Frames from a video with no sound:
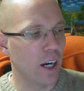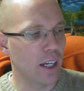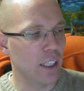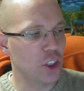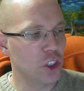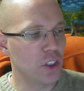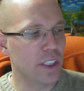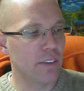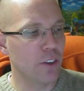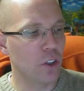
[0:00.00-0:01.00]
it should
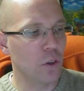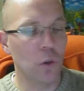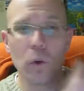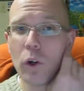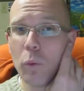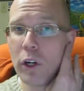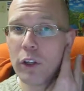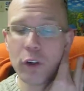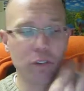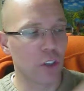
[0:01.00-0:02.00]
give you what
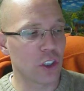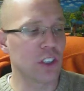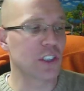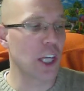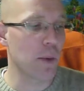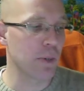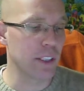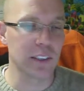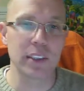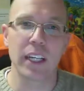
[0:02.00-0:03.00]
your first assignment
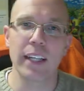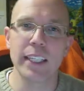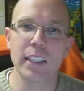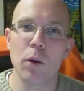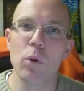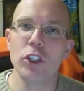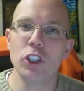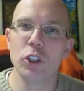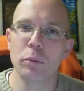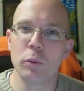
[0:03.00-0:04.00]
is. And that's, I want
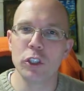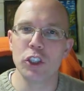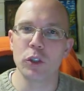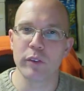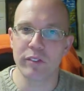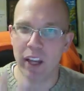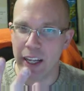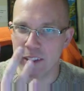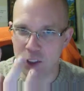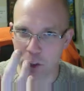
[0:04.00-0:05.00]
you to put your
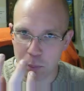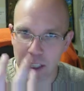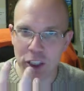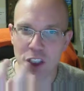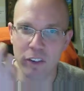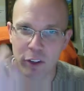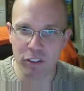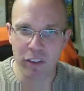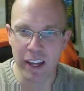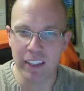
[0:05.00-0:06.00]
face, your picture of your
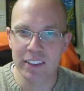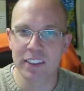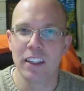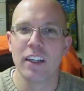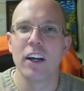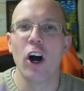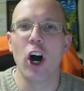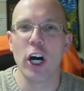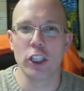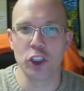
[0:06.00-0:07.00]
face,
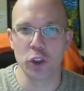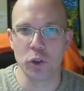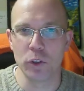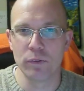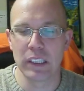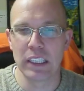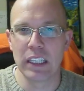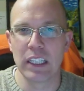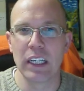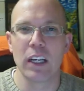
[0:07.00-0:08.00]
on Jewel.
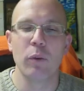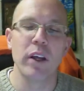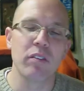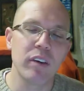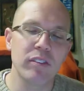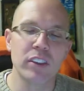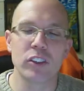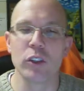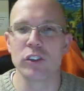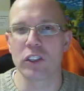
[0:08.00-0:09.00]
We have 50
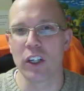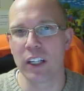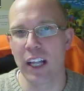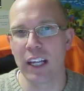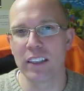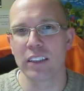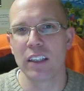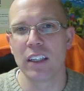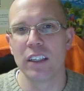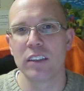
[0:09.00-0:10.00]
students in our class.
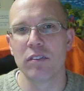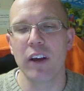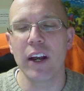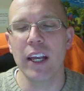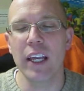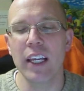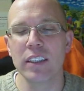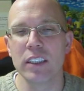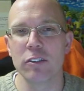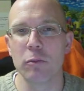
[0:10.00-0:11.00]
It's very
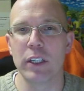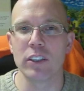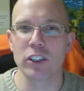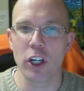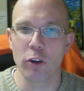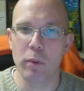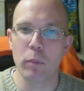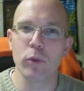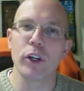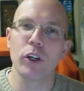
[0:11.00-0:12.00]
easy for me to start
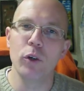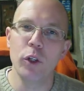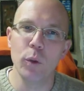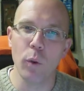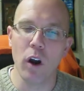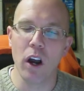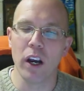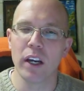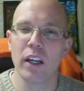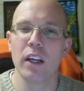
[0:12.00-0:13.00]
remembering who you are,
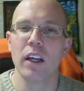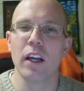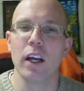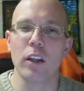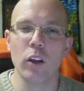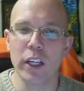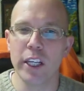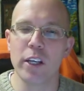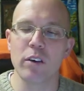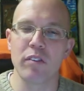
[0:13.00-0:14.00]
looking
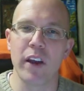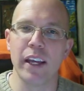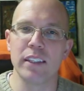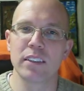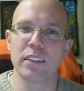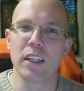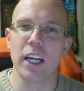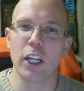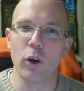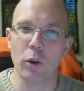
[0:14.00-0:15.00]
at your face,
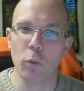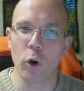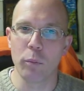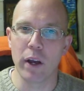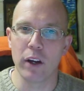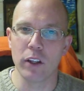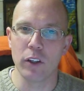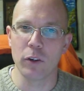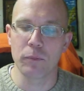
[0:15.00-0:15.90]
and knowing more about you.